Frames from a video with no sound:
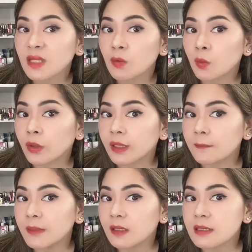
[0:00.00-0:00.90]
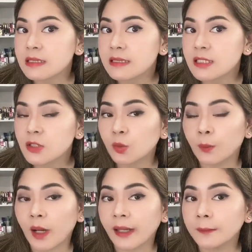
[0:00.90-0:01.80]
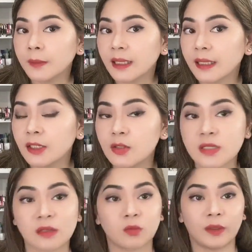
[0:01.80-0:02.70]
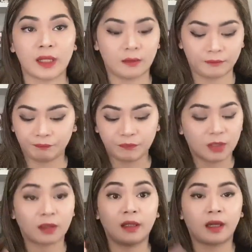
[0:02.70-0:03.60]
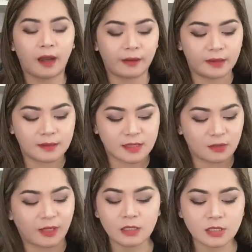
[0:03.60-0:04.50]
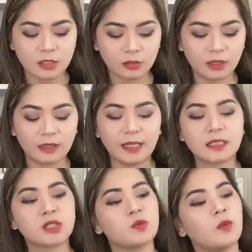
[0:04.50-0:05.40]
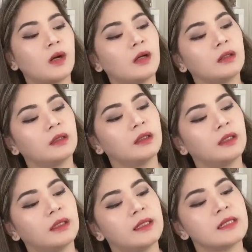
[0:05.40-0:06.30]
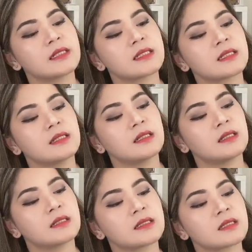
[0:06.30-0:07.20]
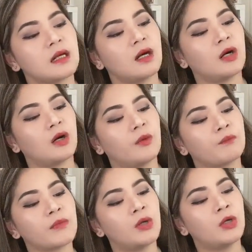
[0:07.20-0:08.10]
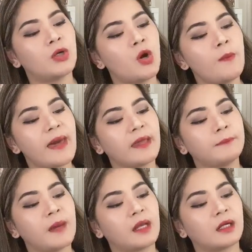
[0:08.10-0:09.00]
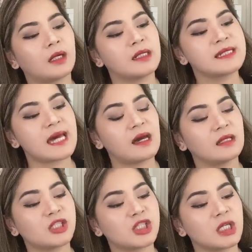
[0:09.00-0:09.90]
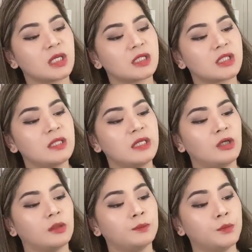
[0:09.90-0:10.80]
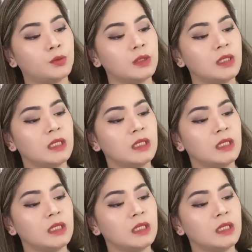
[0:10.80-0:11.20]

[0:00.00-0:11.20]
work because it's too bright, but I can use it when I'm running errands. Okay, so the next one is this Ramen Better Than Chic Neon Moon.